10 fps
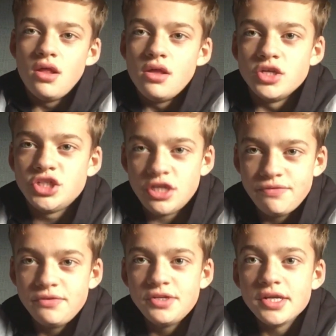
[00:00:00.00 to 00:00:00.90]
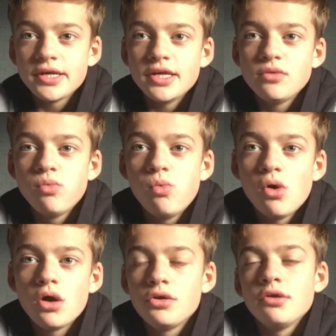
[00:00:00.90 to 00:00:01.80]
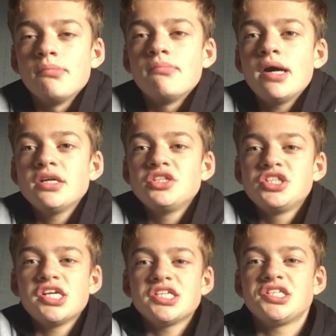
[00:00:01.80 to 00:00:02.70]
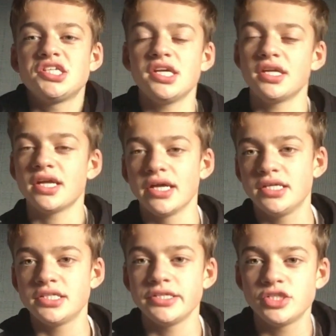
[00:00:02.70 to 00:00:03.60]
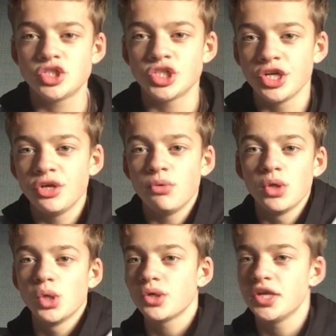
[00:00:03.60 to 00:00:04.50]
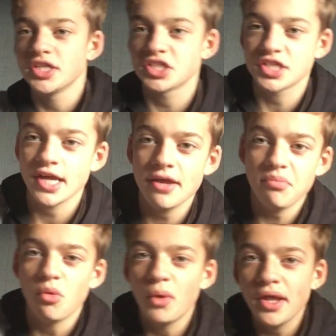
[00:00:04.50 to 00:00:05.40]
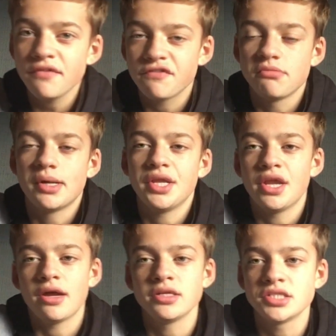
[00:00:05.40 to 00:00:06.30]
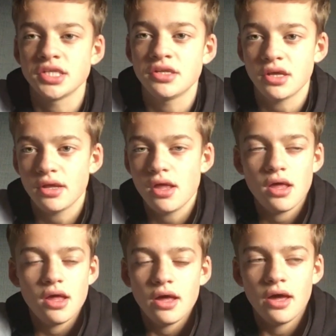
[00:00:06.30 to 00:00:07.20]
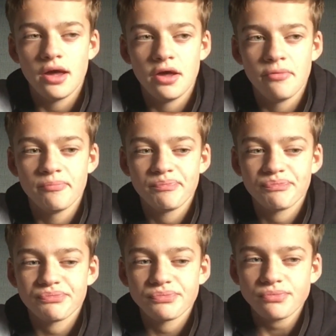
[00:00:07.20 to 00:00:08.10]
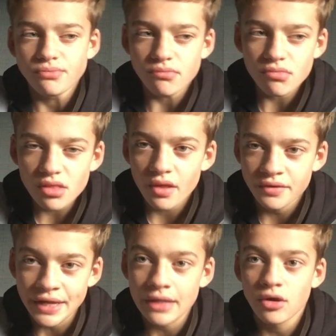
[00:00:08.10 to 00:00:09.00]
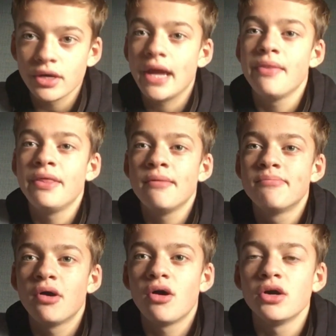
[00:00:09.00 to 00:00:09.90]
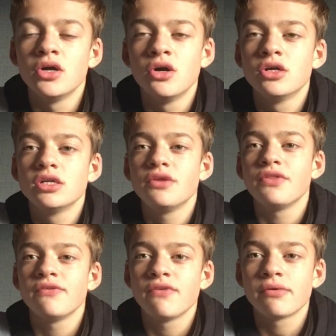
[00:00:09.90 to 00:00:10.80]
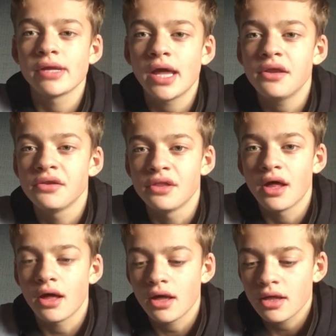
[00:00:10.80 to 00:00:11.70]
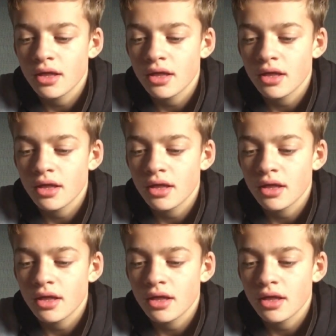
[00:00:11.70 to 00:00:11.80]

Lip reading: Sheffield United 1, Manchester United 2, a lucky escape win for Man United. Dalot getting the important goal at the very end there.